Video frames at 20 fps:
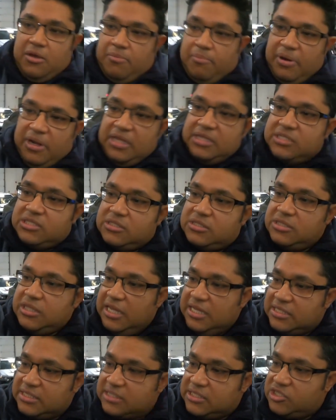But
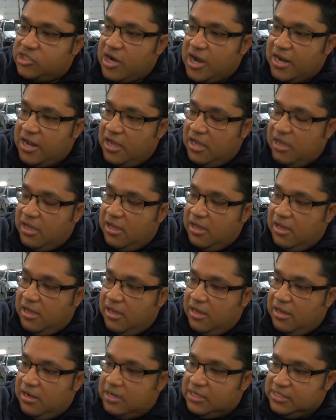let's try
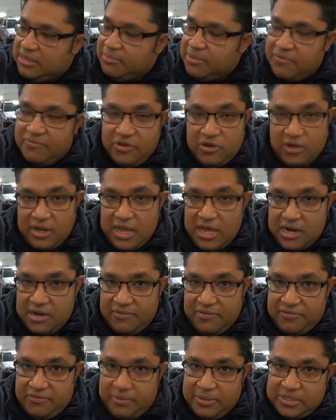to, because I'm giving you a lot of
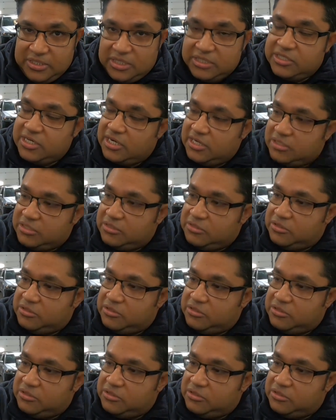information, let's try